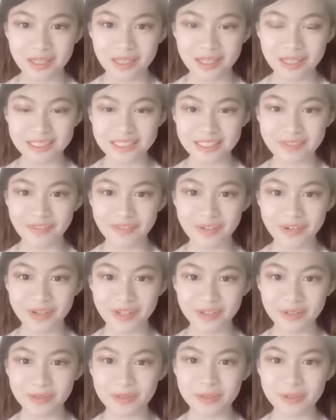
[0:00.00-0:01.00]
is a
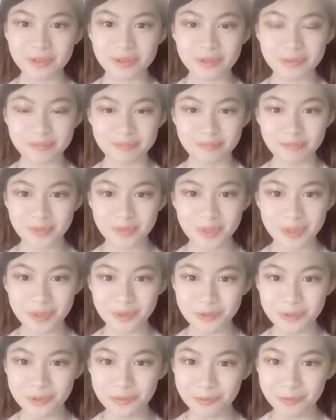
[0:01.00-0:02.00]
very
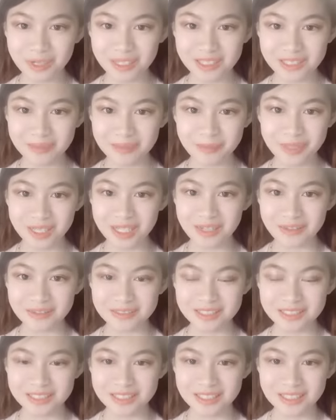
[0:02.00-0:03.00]
good one
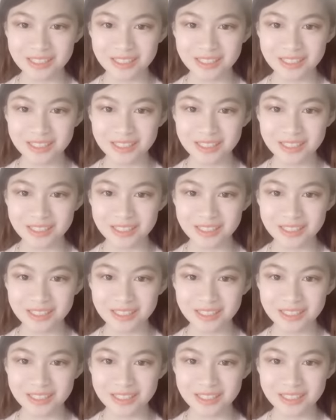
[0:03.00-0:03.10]
because